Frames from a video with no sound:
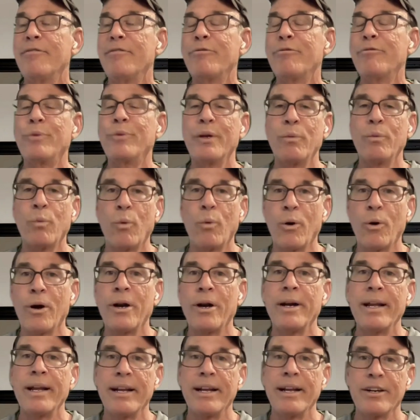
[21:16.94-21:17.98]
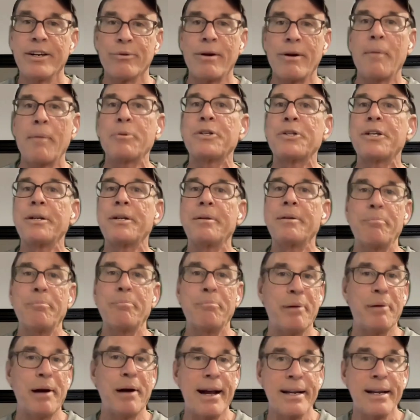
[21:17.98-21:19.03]
of reward, interruption,
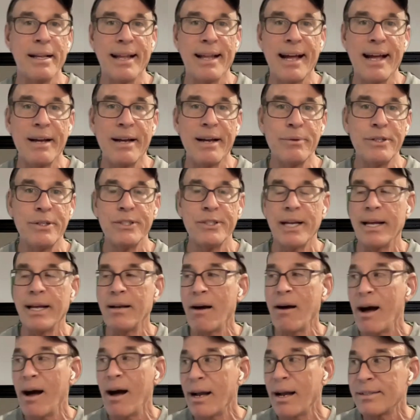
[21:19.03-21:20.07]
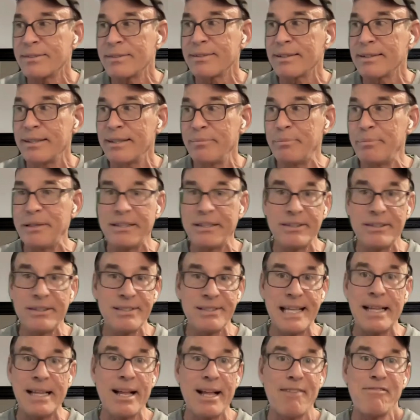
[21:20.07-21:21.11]
body language, and honestly,
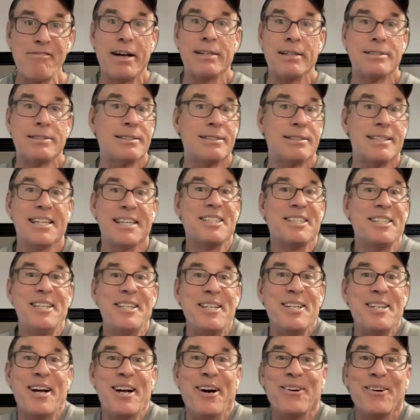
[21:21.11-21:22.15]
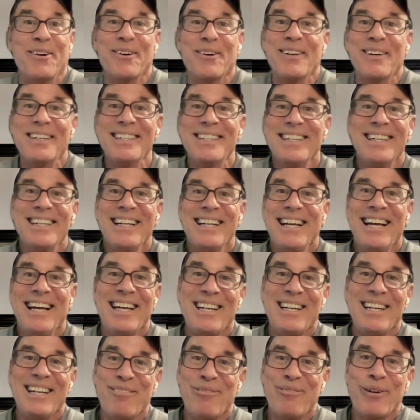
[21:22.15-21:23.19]
because they love us, you know.
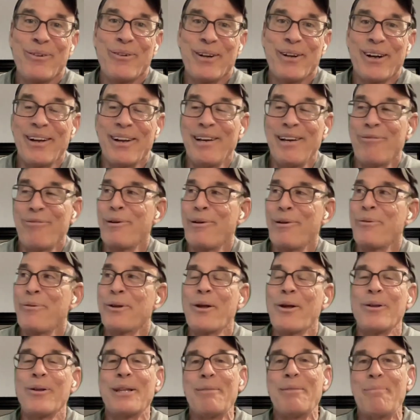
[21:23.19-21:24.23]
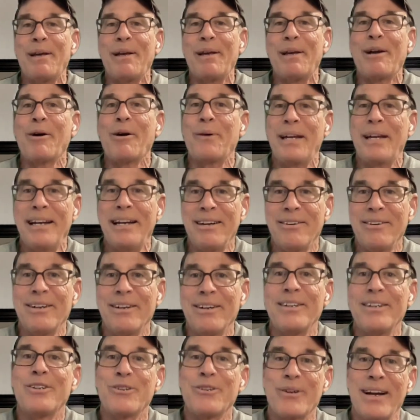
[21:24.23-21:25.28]
And if we will only be
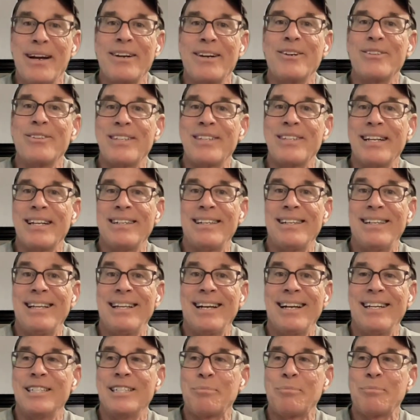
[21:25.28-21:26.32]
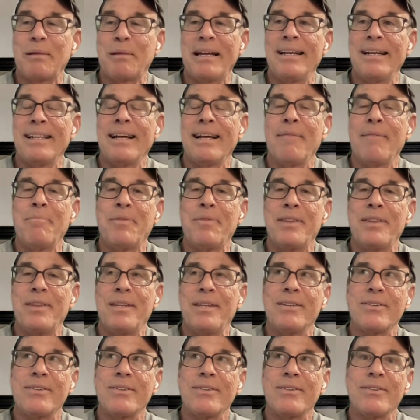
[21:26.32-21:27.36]
coherent trainers that explain to them,
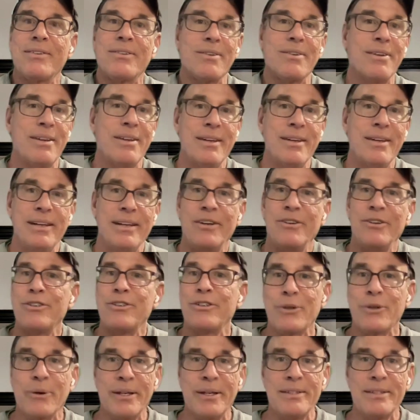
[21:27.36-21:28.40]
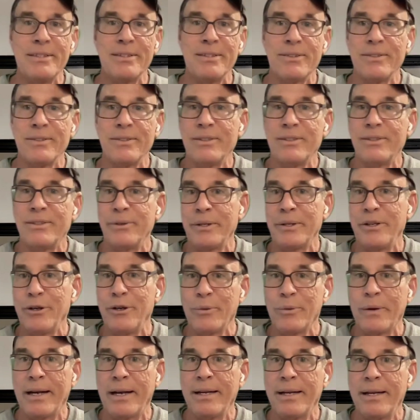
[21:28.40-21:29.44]
here's your choices, do it
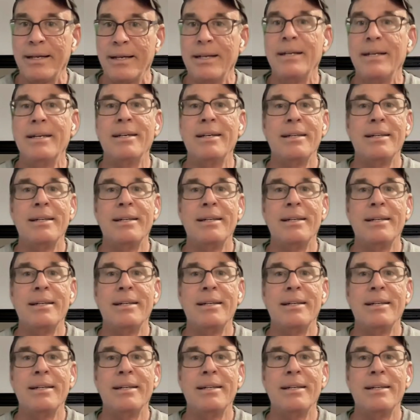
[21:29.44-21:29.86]
your way.